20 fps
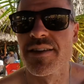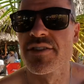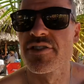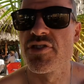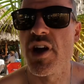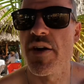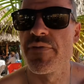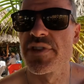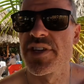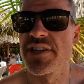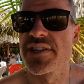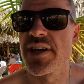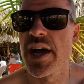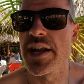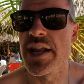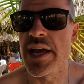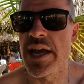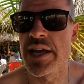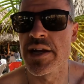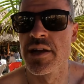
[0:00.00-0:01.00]
Travel's
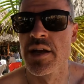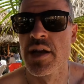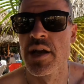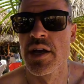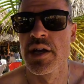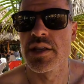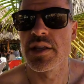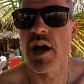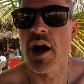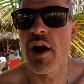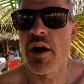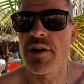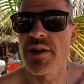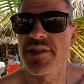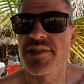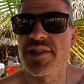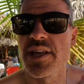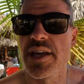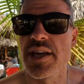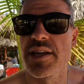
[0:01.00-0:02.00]
exciting, and the
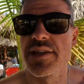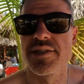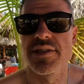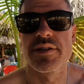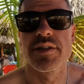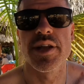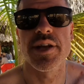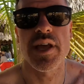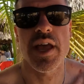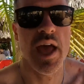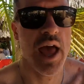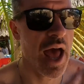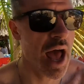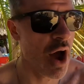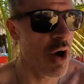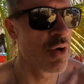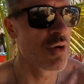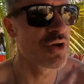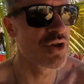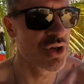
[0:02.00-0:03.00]
hardest thing is, like,
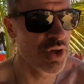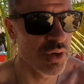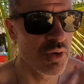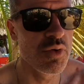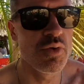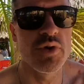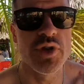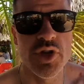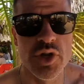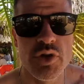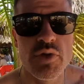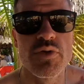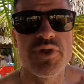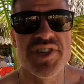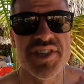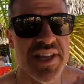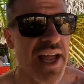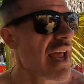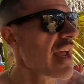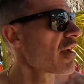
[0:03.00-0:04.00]
how do you
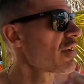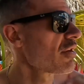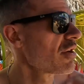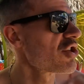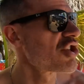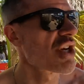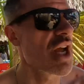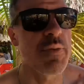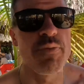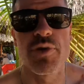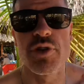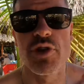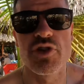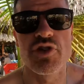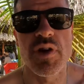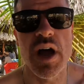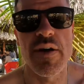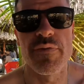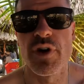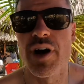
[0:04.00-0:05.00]
stay in good shape when you
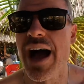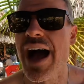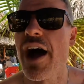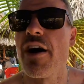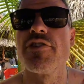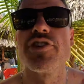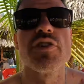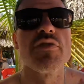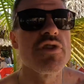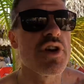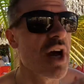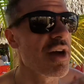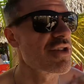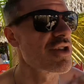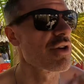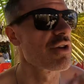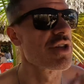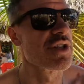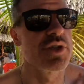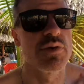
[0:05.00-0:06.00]
travel? How do you not
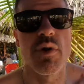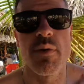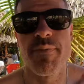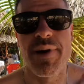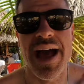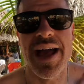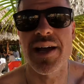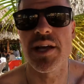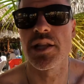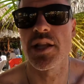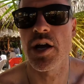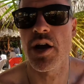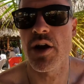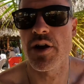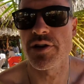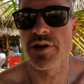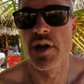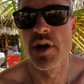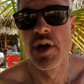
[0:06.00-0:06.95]
turn into a bag of lard?